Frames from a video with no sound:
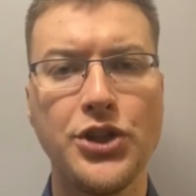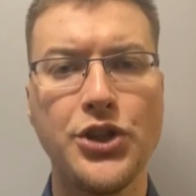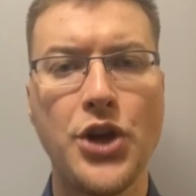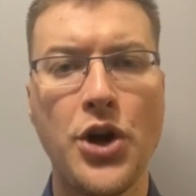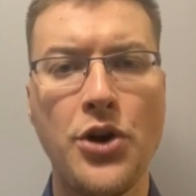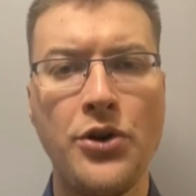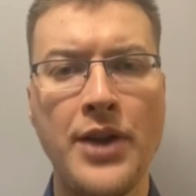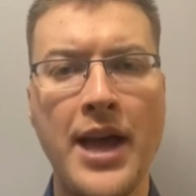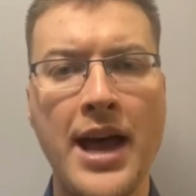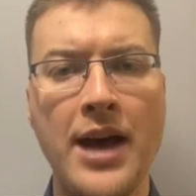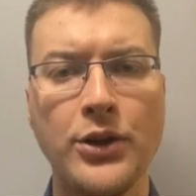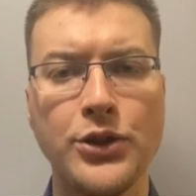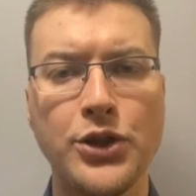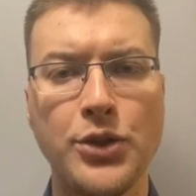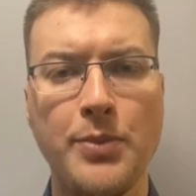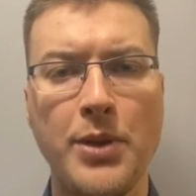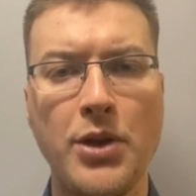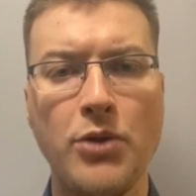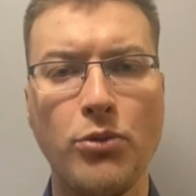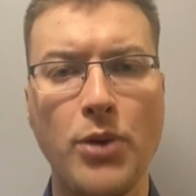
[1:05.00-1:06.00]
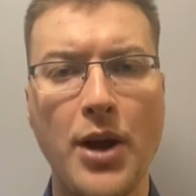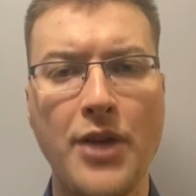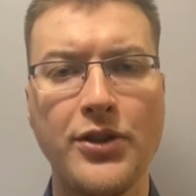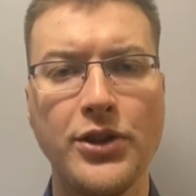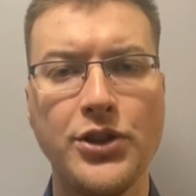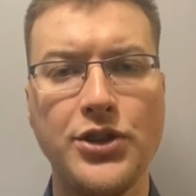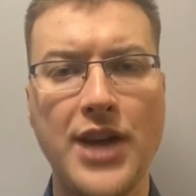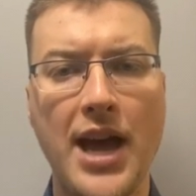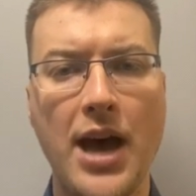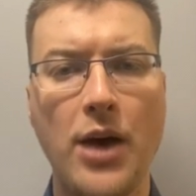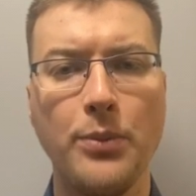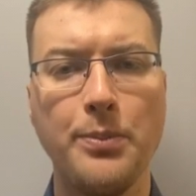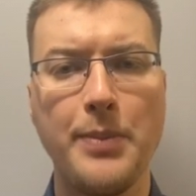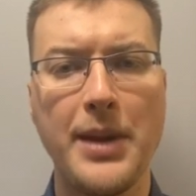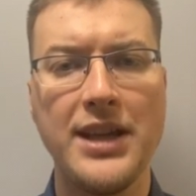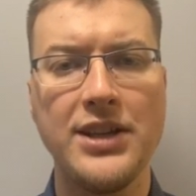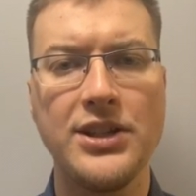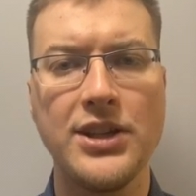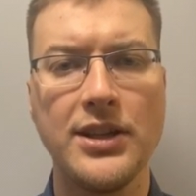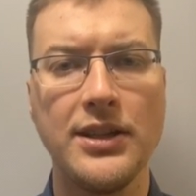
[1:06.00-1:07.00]
turn out to be rather
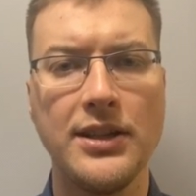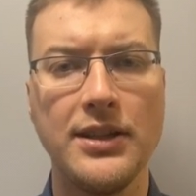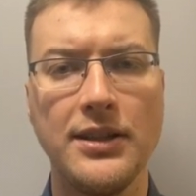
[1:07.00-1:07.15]
downbeat.